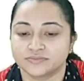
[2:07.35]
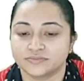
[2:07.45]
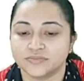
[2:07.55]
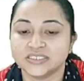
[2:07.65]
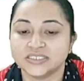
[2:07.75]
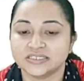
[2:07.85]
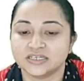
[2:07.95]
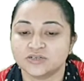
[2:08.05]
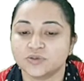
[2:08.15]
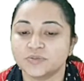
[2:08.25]
means
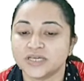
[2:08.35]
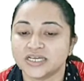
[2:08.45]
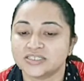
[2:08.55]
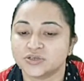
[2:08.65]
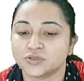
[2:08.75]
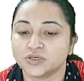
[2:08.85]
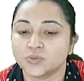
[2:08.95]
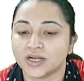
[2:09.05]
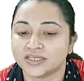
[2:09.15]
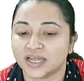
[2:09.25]
it will be executed
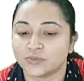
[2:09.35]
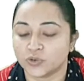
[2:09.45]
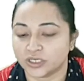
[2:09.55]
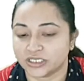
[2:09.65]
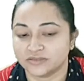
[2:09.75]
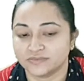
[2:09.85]
one time only.